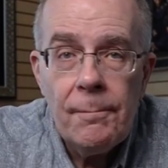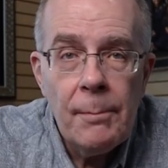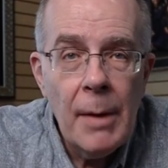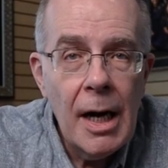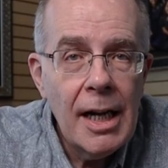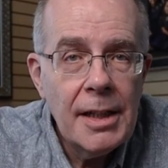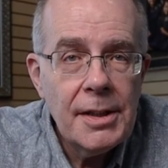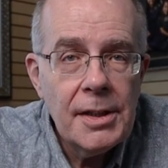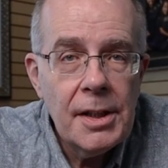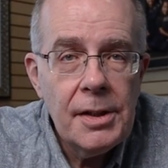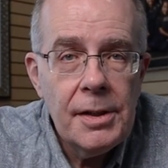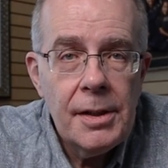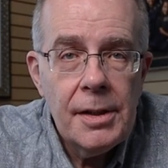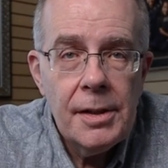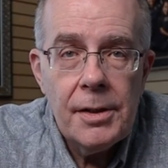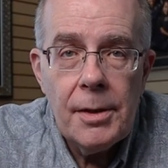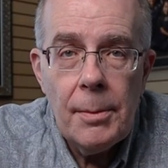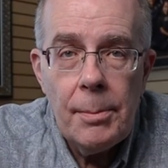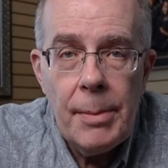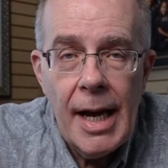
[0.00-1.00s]
have minded
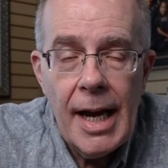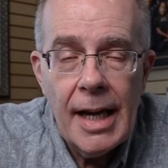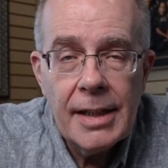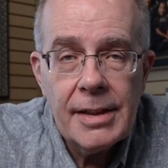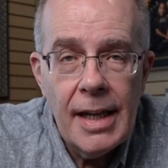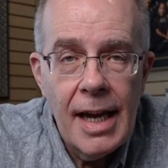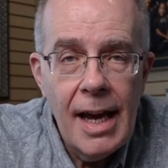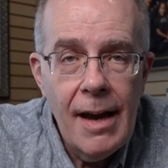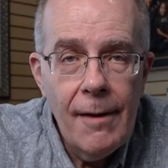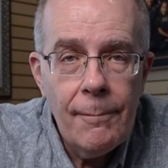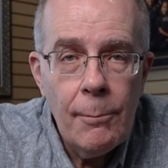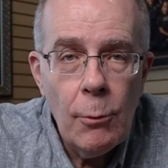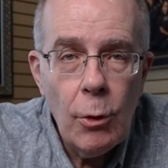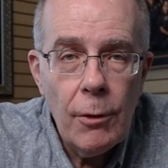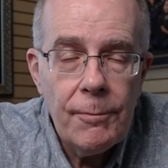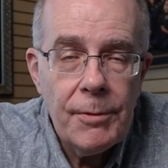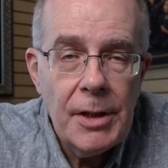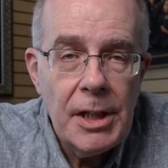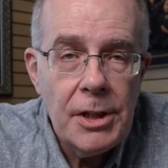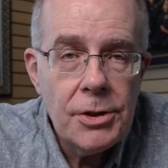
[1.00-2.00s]
the bag to have
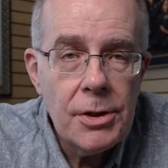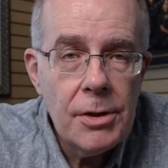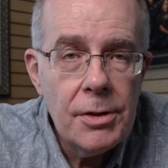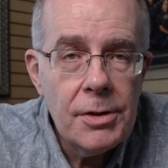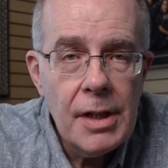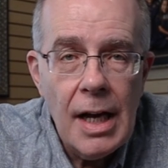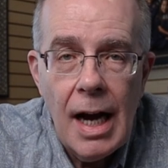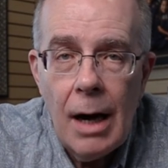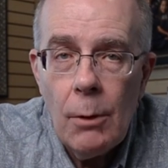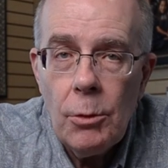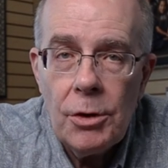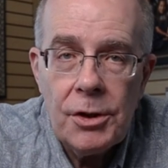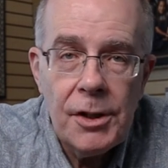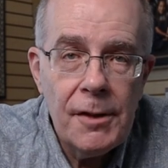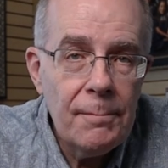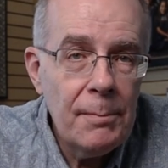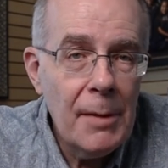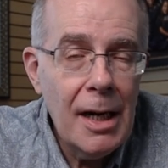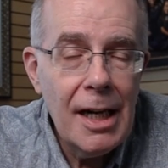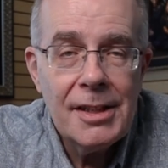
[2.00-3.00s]
more features. I wouldn't
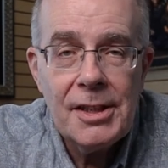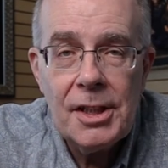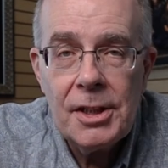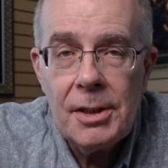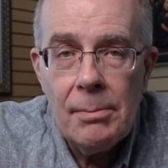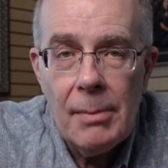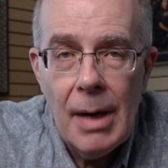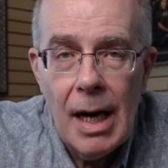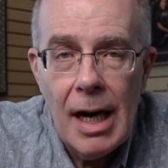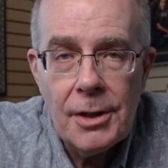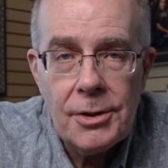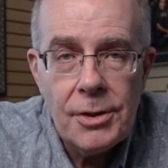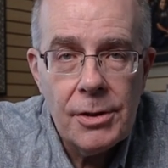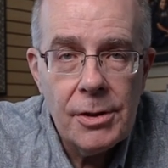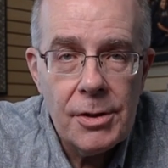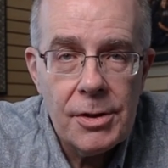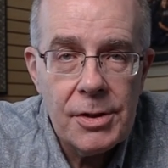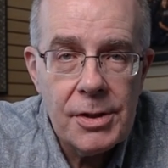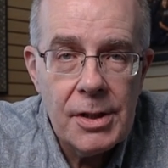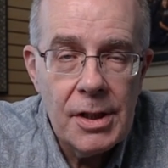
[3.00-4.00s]
have minded the
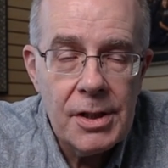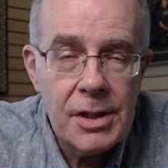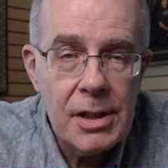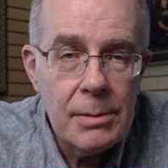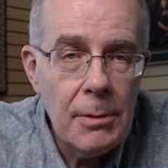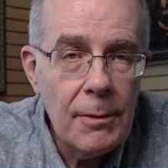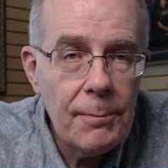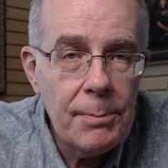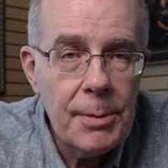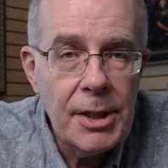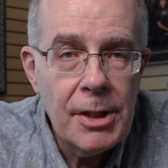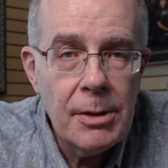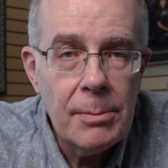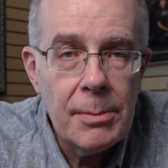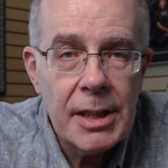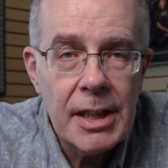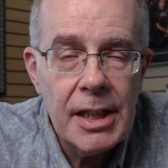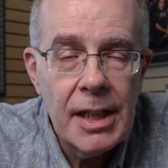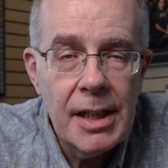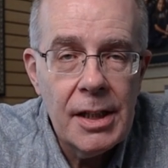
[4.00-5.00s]
modular system of Peter
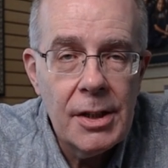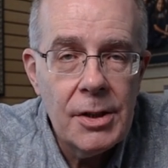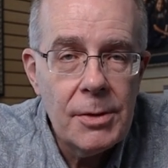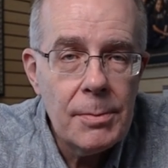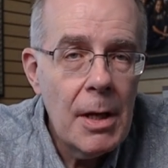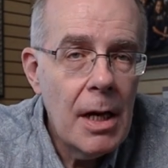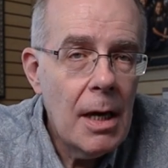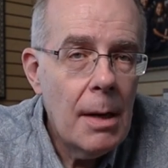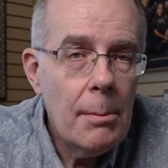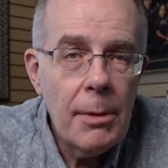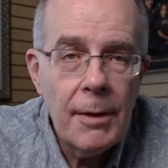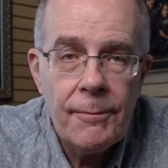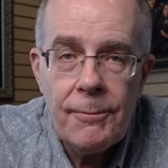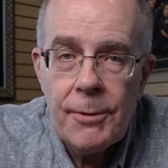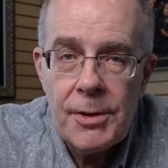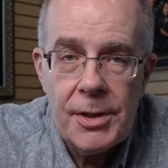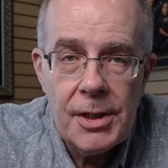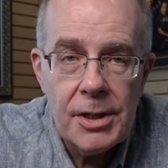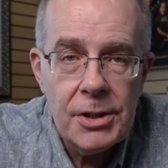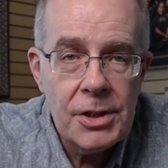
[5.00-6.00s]
McKinnon's, but
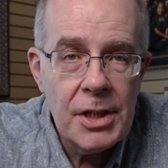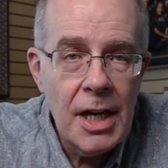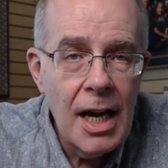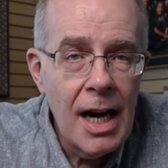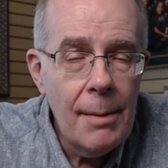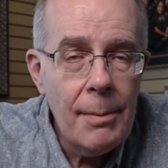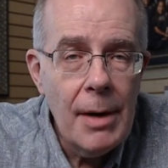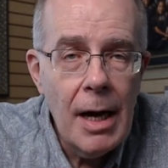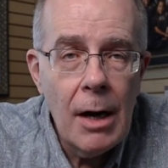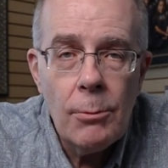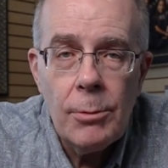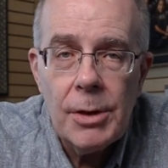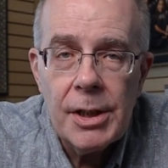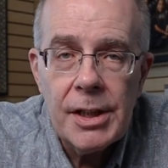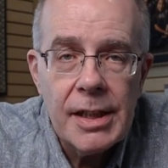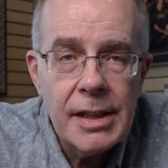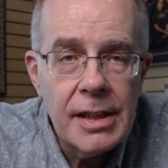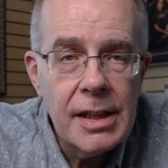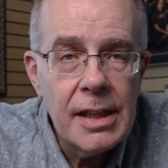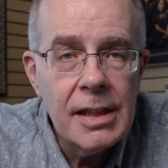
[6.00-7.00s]
for this job, I
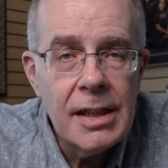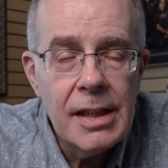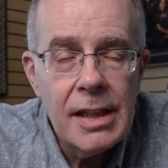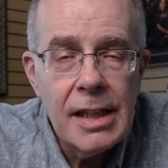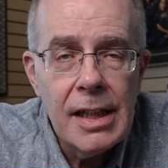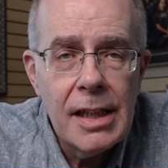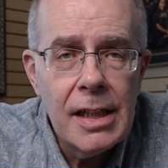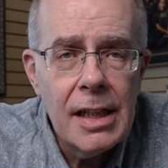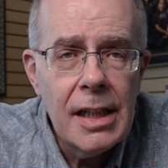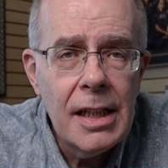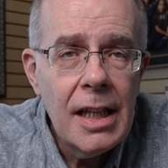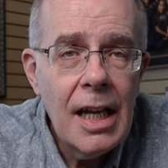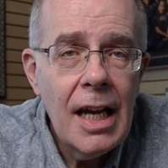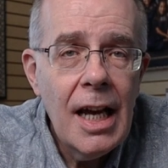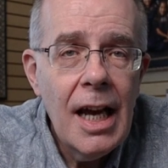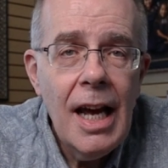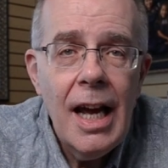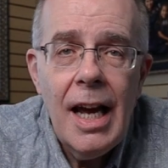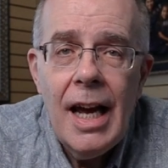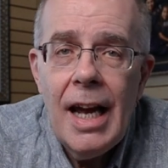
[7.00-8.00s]
really didn't need it.
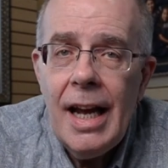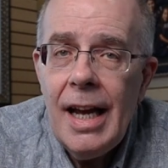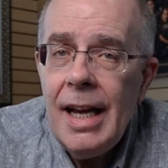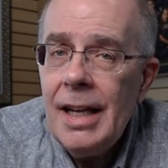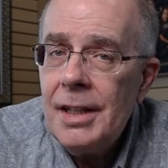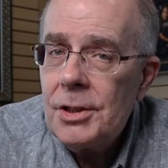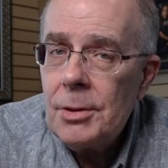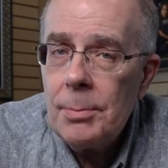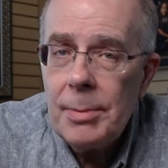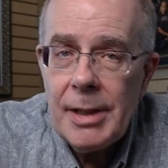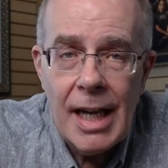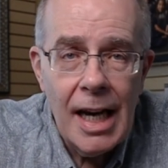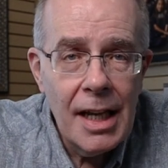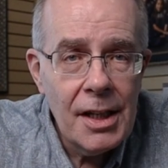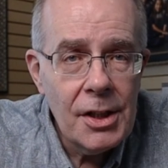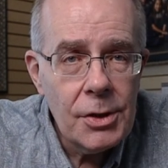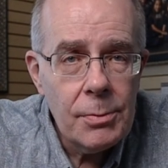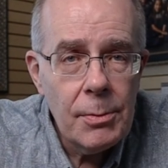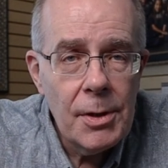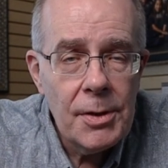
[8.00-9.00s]
And to be
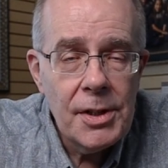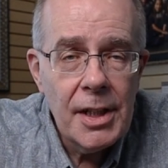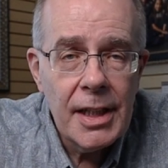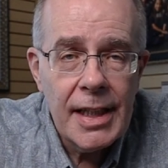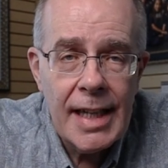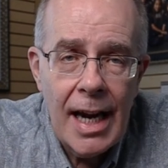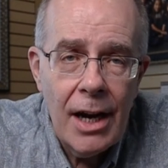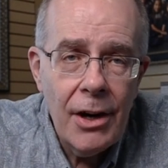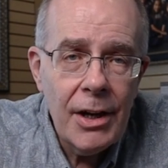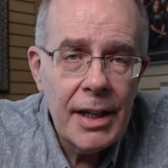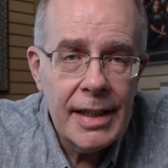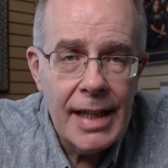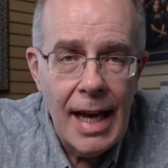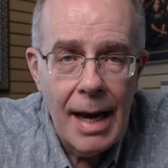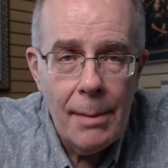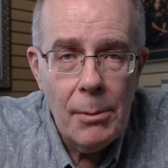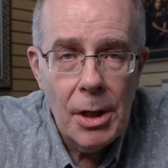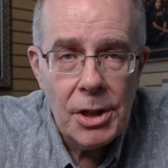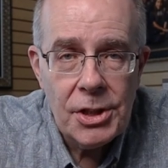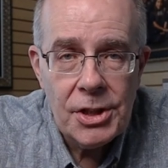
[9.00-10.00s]
honest with you, carrying
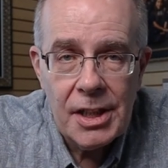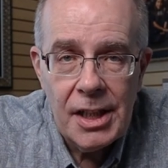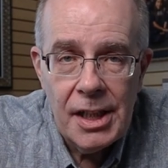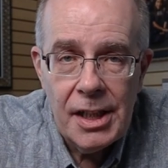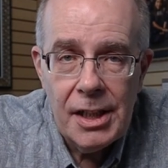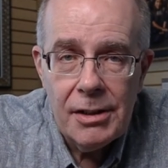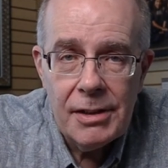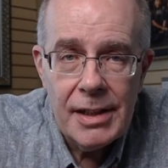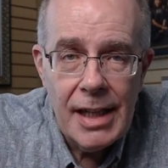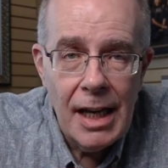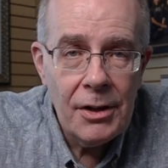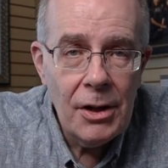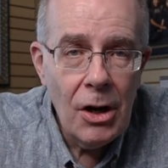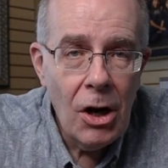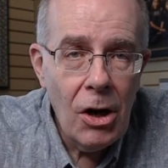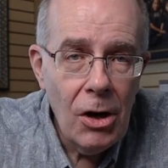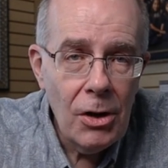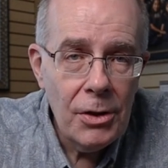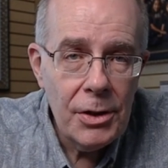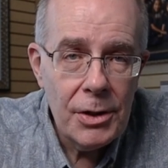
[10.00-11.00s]
that much gear down
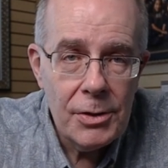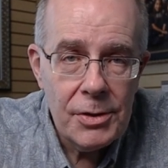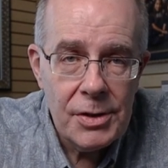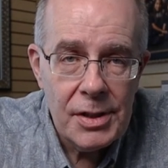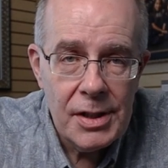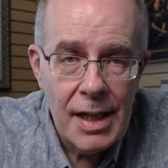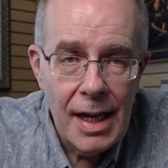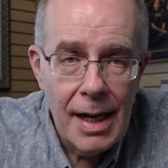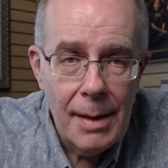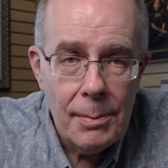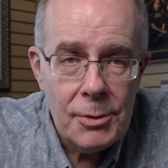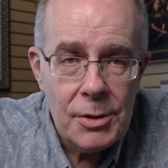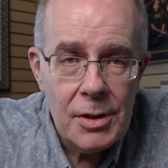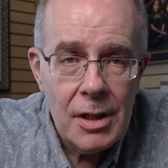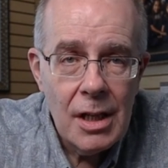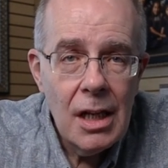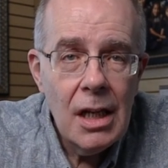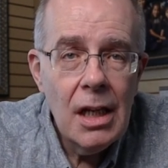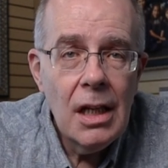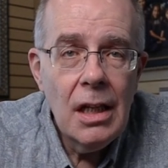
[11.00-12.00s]
all those steps,